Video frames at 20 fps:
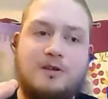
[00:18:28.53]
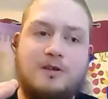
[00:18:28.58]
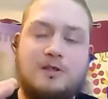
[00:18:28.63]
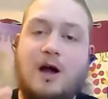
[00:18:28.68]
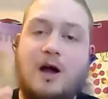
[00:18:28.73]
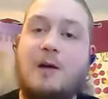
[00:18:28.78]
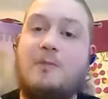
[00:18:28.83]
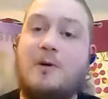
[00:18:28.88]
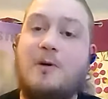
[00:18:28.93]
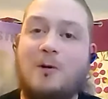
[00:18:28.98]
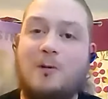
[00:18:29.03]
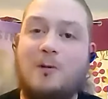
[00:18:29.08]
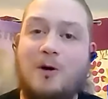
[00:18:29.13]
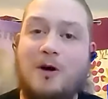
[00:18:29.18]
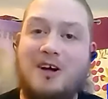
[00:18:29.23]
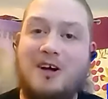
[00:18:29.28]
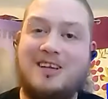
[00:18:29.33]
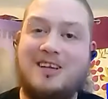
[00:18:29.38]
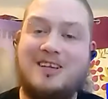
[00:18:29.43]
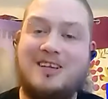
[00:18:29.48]
So I'm at
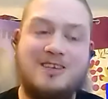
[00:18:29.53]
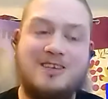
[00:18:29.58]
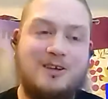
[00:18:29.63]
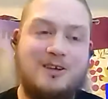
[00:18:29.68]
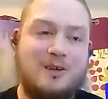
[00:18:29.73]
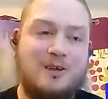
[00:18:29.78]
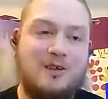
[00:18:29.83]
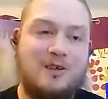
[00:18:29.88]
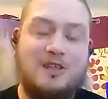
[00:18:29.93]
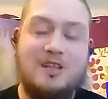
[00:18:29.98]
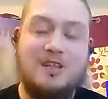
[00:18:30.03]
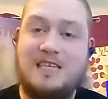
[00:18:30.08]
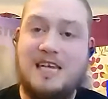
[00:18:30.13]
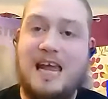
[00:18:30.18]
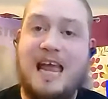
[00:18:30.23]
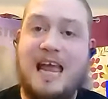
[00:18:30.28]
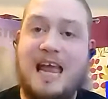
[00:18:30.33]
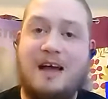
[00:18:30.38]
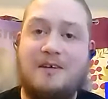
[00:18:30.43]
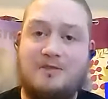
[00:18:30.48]
work the
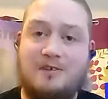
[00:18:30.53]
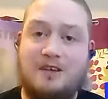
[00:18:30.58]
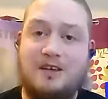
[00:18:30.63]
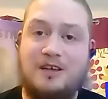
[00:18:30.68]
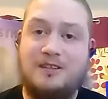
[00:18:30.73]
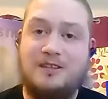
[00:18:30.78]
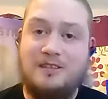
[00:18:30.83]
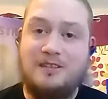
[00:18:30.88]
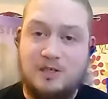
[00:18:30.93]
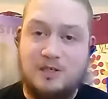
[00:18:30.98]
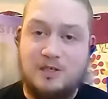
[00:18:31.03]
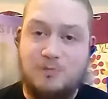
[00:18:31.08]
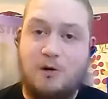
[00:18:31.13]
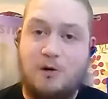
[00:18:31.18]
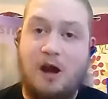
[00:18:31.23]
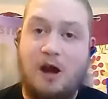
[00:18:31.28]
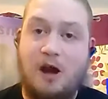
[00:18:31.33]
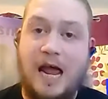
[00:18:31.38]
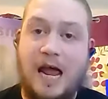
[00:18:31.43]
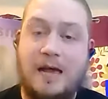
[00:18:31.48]
day after this
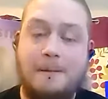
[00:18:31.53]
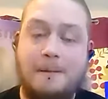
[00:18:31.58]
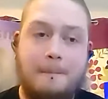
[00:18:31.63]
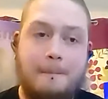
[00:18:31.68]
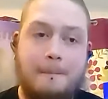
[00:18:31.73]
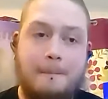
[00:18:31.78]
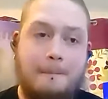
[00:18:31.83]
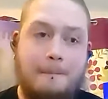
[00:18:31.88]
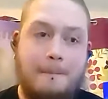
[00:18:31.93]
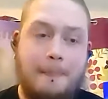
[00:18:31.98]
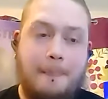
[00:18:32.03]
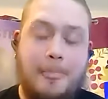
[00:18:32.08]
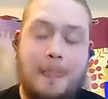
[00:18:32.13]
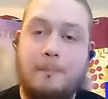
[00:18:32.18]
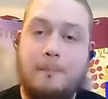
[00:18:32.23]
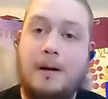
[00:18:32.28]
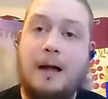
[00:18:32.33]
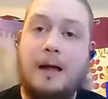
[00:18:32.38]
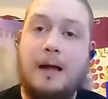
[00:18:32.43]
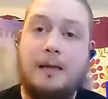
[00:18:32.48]
prayer,
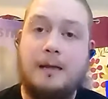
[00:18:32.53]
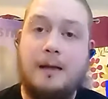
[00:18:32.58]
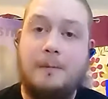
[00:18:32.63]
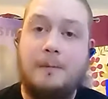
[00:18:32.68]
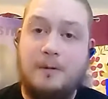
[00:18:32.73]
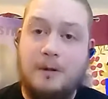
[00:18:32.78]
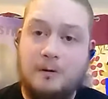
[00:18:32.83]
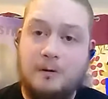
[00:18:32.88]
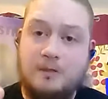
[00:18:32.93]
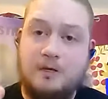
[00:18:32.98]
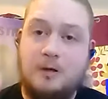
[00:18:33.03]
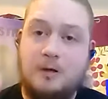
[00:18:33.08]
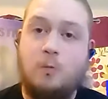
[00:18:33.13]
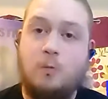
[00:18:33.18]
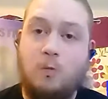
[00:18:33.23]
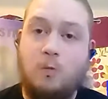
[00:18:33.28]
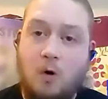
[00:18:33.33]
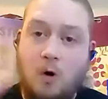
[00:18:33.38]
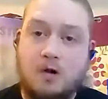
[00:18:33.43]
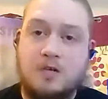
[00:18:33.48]
and my abuser
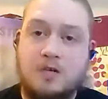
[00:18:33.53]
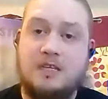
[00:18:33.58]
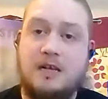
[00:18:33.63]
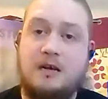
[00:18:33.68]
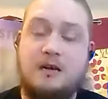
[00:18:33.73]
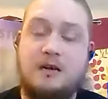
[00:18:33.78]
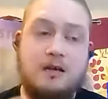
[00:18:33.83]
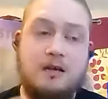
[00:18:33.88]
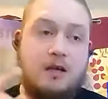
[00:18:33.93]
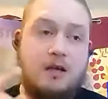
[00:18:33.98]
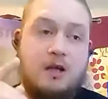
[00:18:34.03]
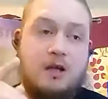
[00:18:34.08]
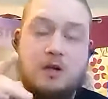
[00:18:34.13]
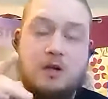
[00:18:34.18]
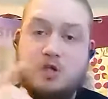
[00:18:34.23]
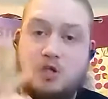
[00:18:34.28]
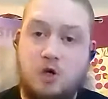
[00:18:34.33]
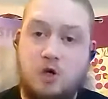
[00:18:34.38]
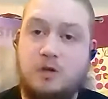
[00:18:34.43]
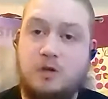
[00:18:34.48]
walks in
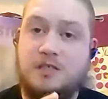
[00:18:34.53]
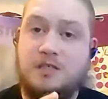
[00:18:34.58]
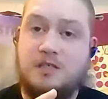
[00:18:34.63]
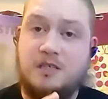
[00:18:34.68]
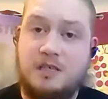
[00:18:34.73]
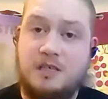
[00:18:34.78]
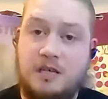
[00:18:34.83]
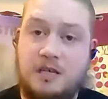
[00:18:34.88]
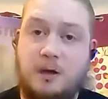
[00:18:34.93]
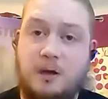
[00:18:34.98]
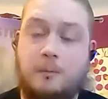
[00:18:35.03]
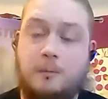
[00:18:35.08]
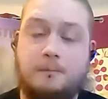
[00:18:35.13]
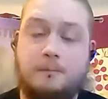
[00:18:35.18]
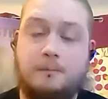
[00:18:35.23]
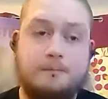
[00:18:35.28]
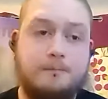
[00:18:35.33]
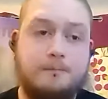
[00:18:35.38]
and joins the queue.